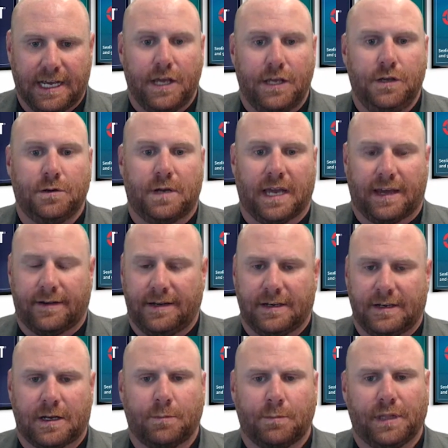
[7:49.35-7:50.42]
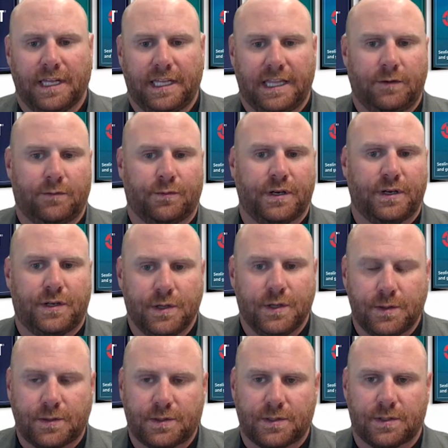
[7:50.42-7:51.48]
you can completely
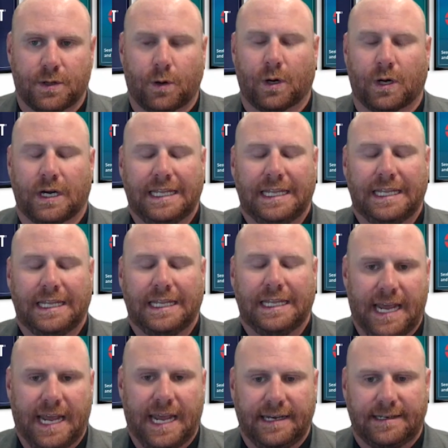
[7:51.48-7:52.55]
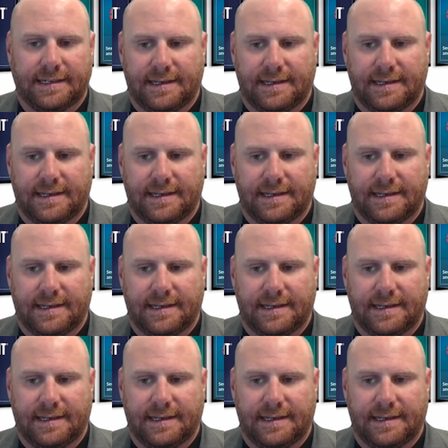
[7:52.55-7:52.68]
reduce or eliminate